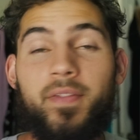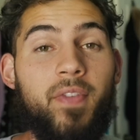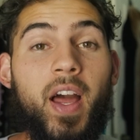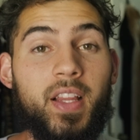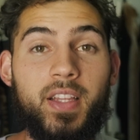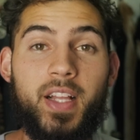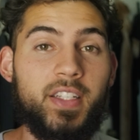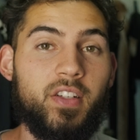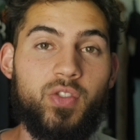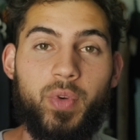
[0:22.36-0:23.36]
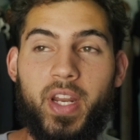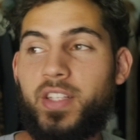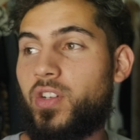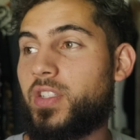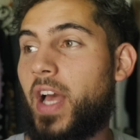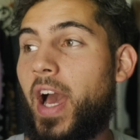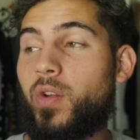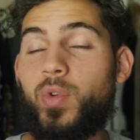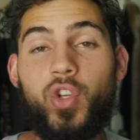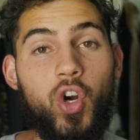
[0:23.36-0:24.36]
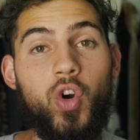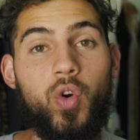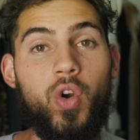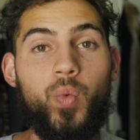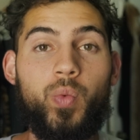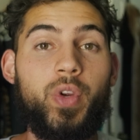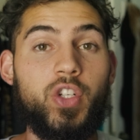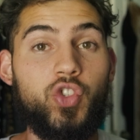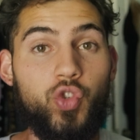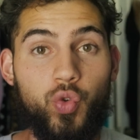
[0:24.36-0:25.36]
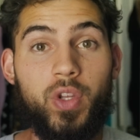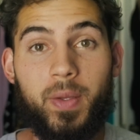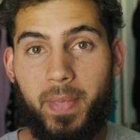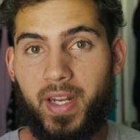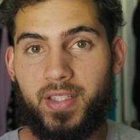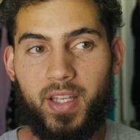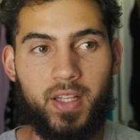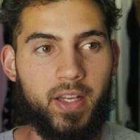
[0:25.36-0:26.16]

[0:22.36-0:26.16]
finally, the last question we're going to answer is, how do we know when we are truly meditating?